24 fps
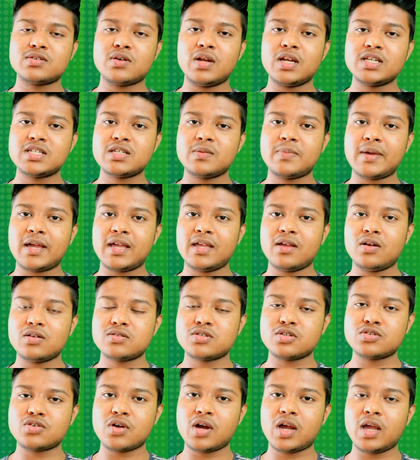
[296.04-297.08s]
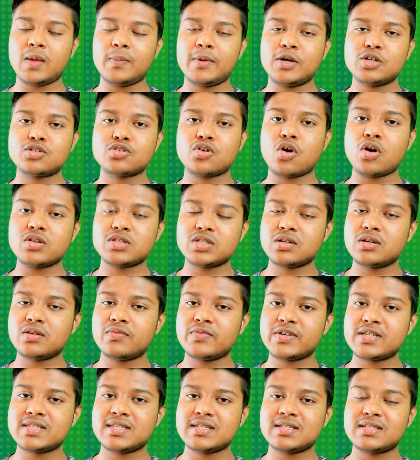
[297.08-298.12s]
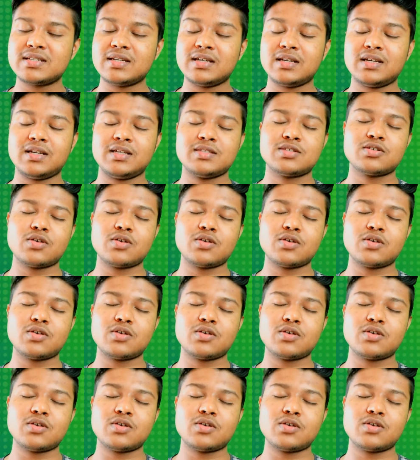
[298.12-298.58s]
scholarship I also talk about, Koch University